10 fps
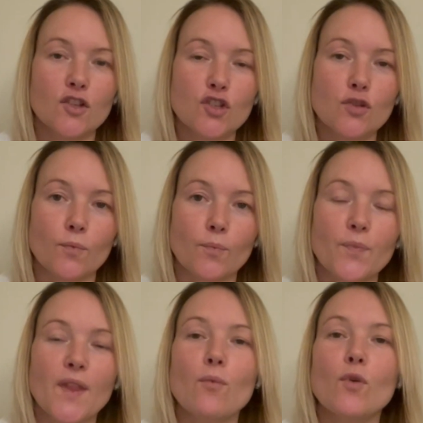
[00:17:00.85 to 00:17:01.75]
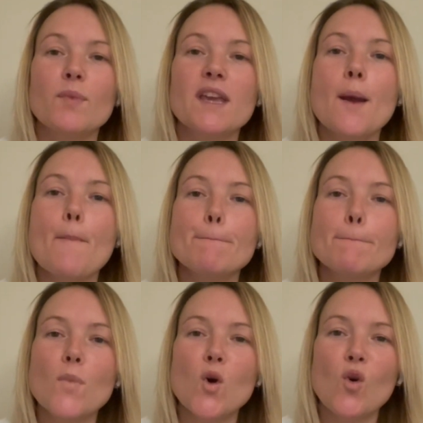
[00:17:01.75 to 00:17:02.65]
2, they will be
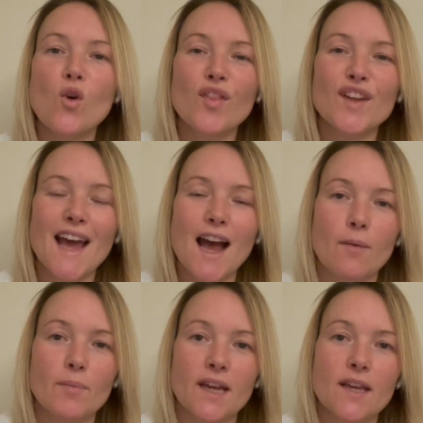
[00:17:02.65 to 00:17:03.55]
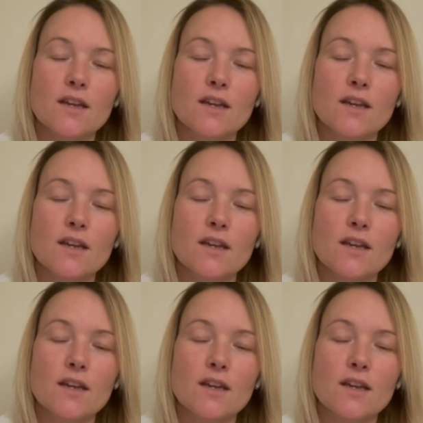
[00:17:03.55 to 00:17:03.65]
more than happy